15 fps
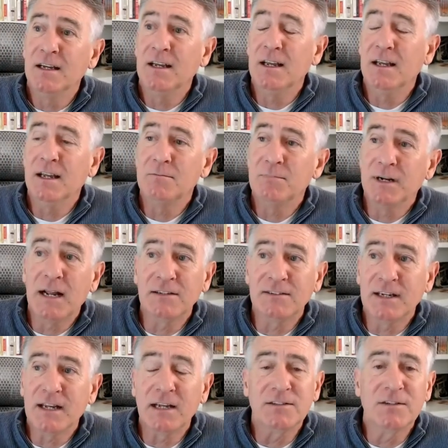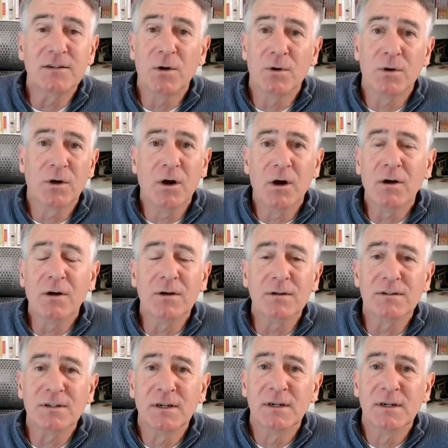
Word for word: But as I got to know her heart,